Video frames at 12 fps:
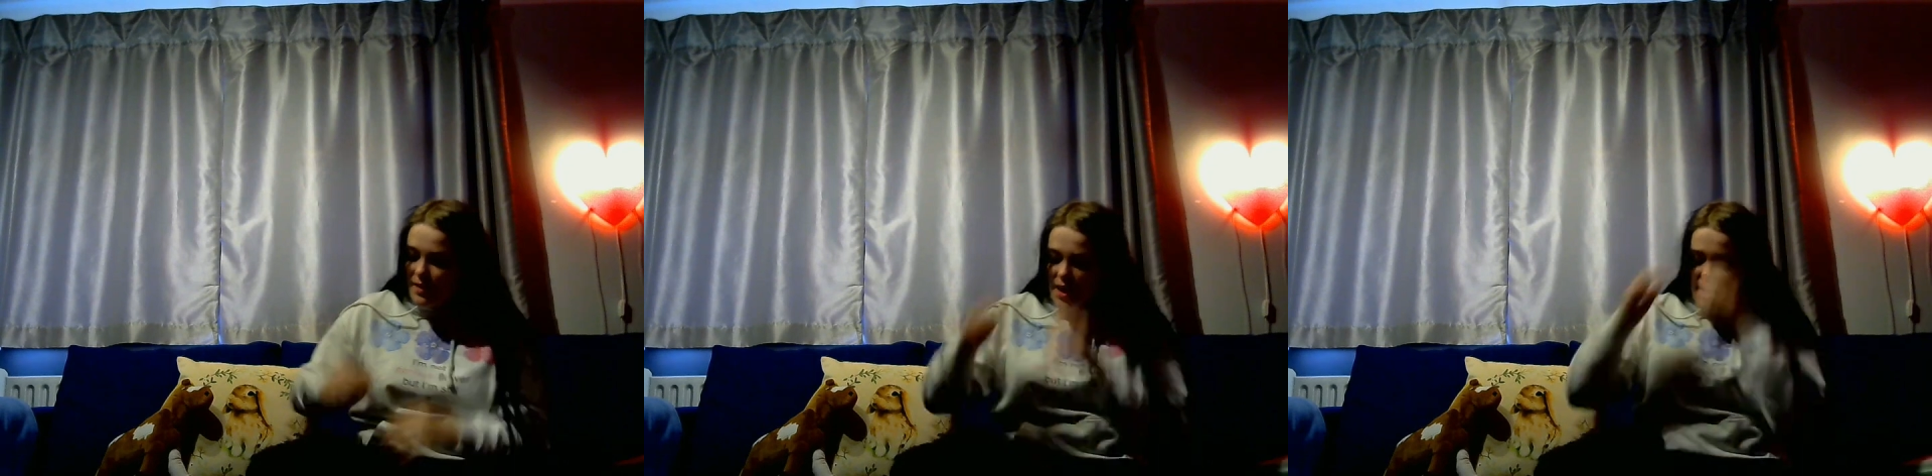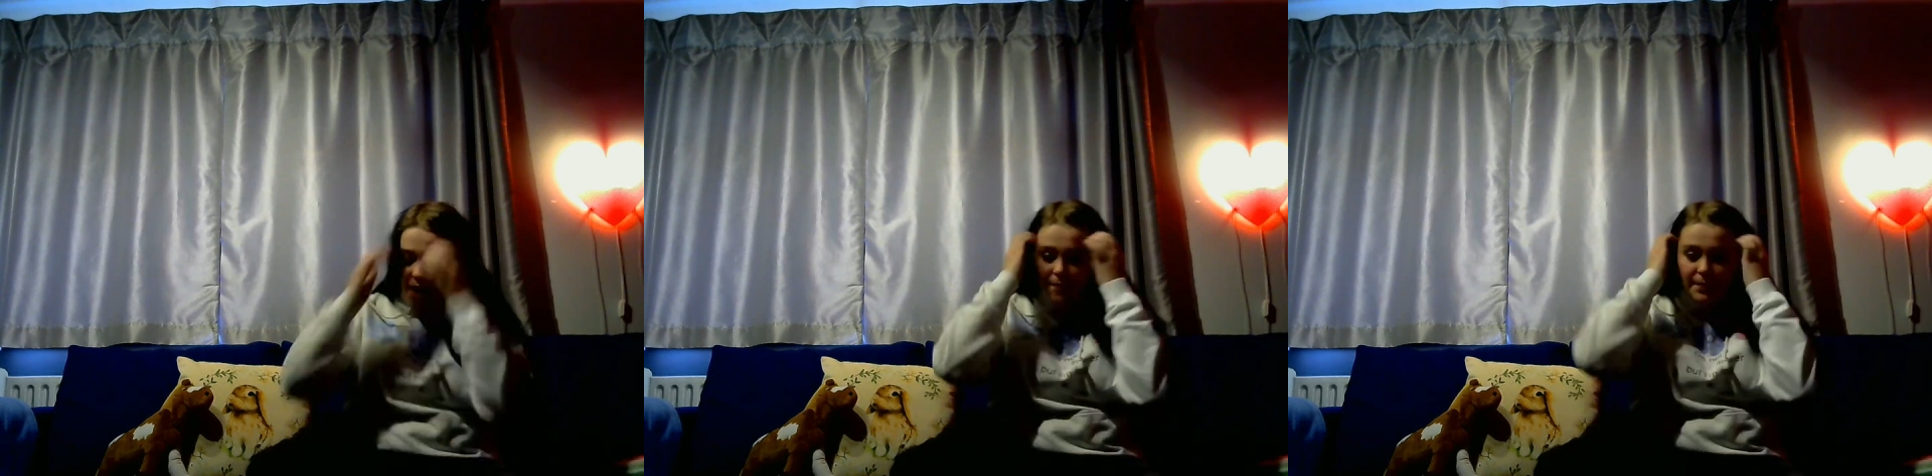
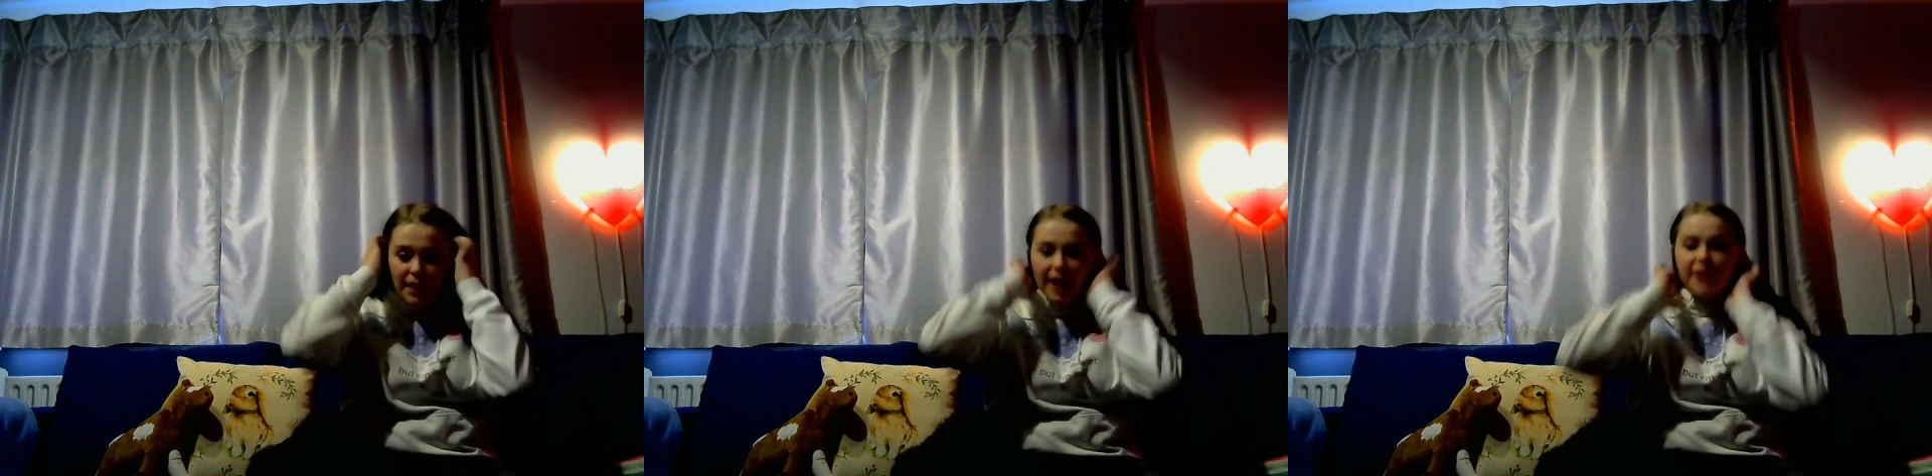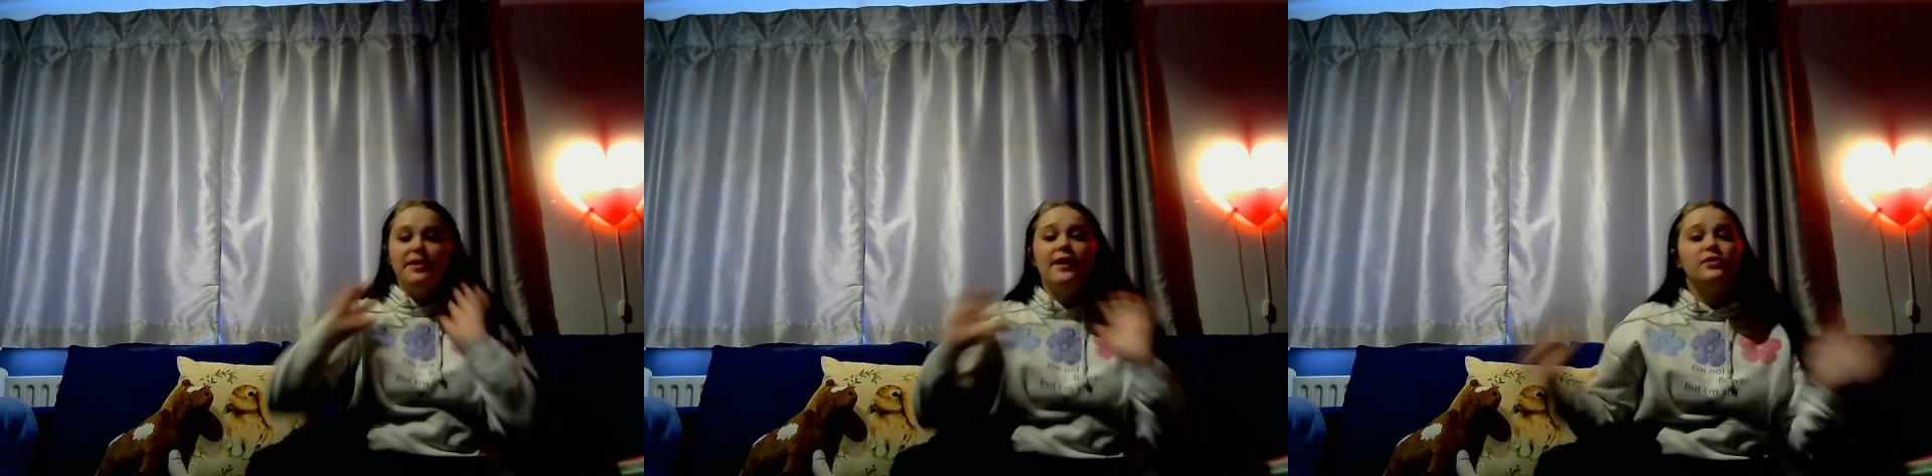I
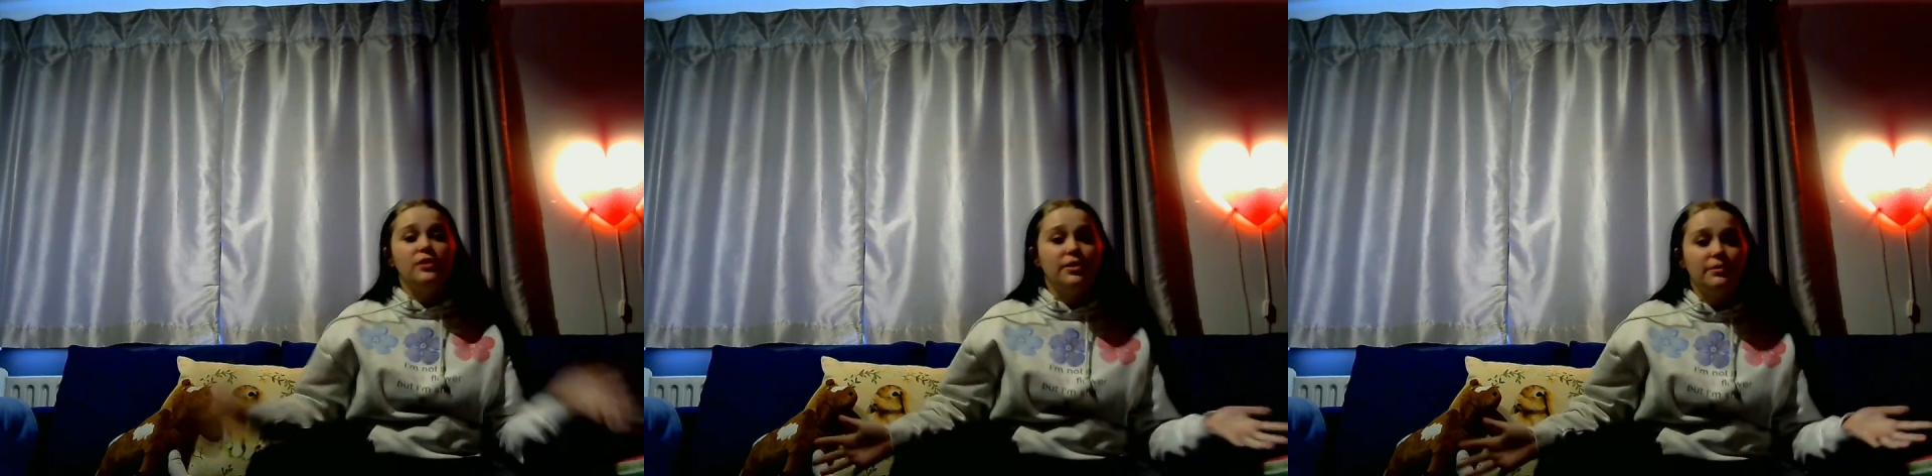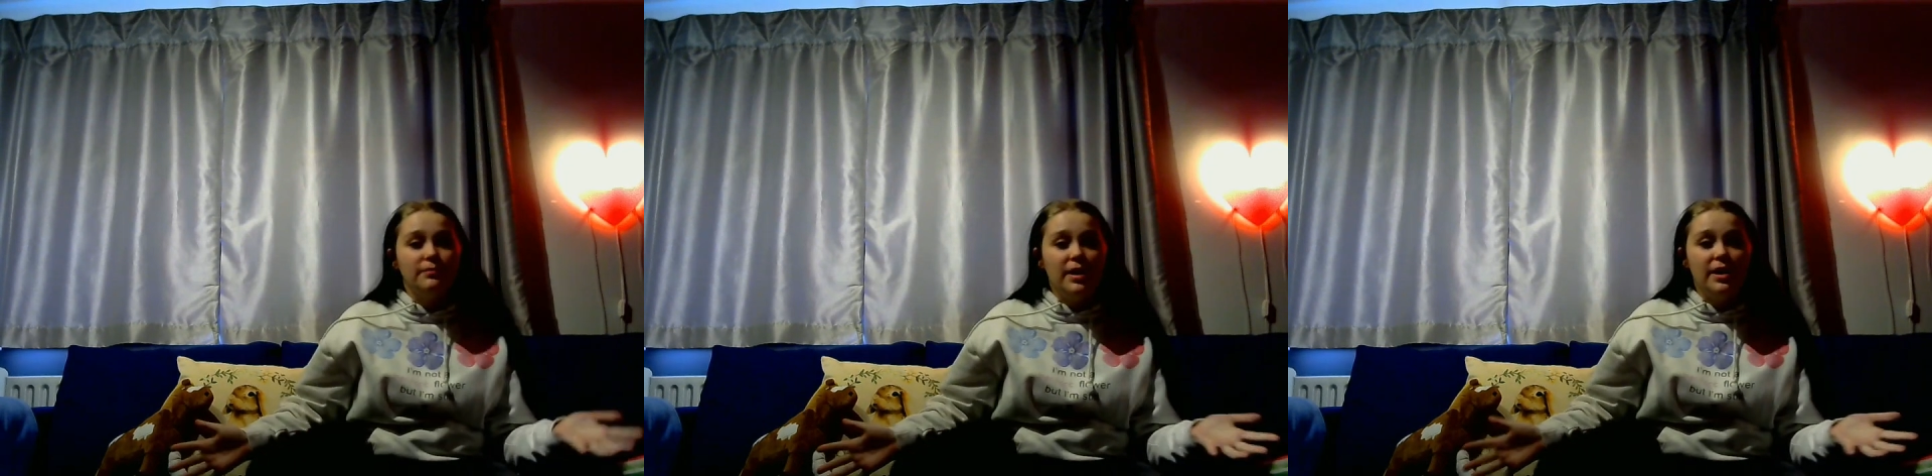don't have a lot
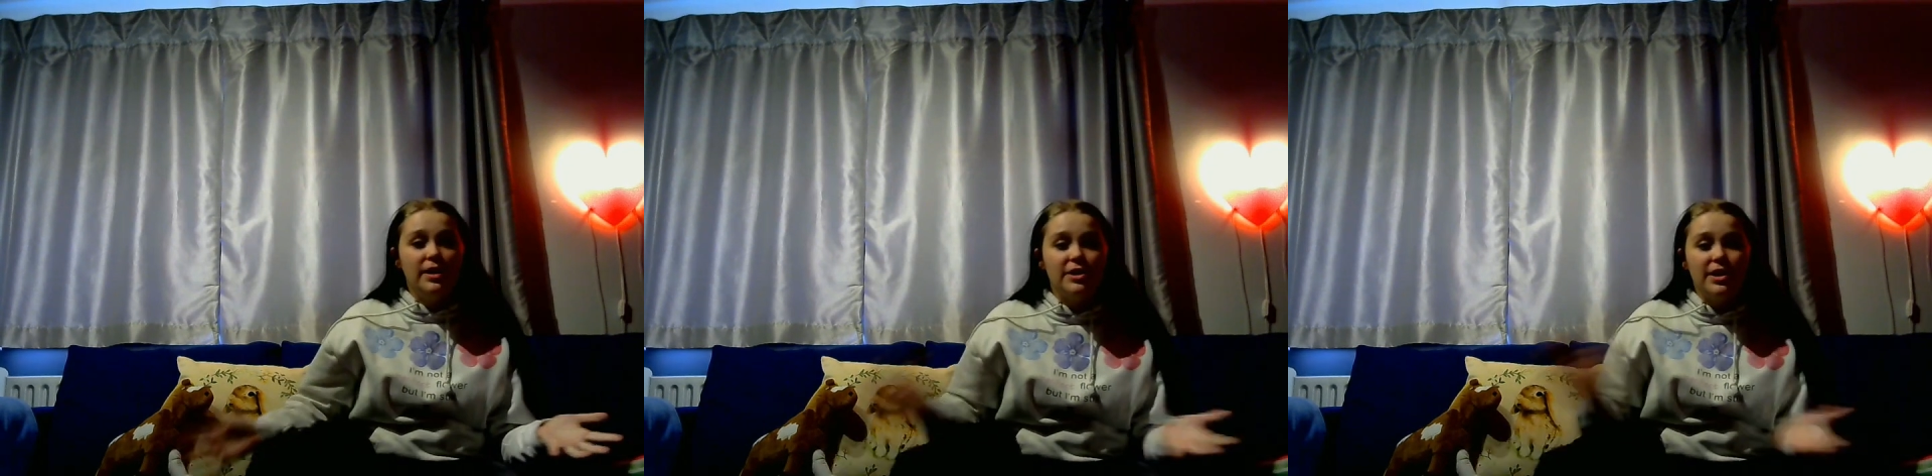of merch,